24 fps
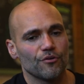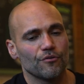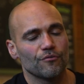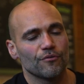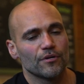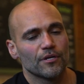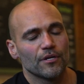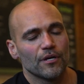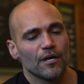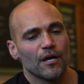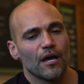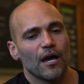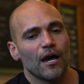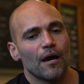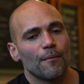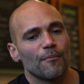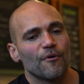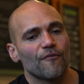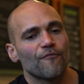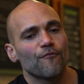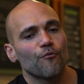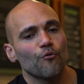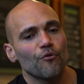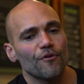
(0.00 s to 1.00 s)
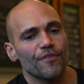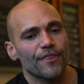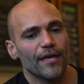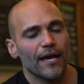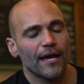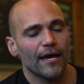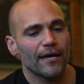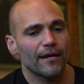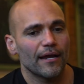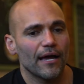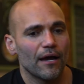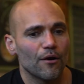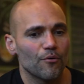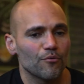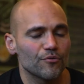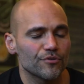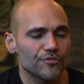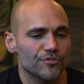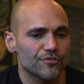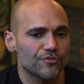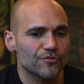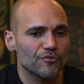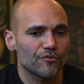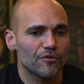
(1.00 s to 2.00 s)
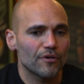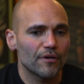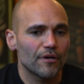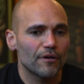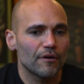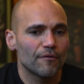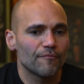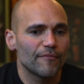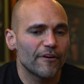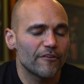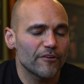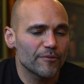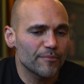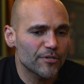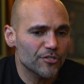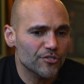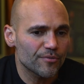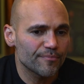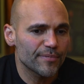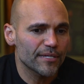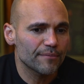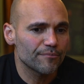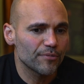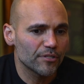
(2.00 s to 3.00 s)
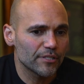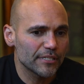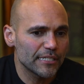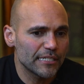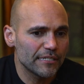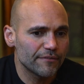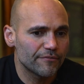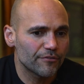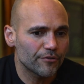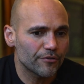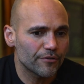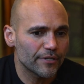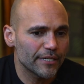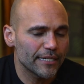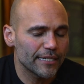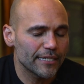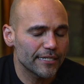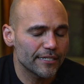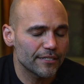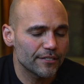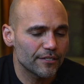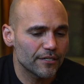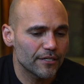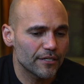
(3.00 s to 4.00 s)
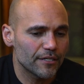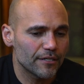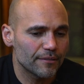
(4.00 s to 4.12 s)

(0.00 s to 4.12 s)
So before that, I was very much a big believer in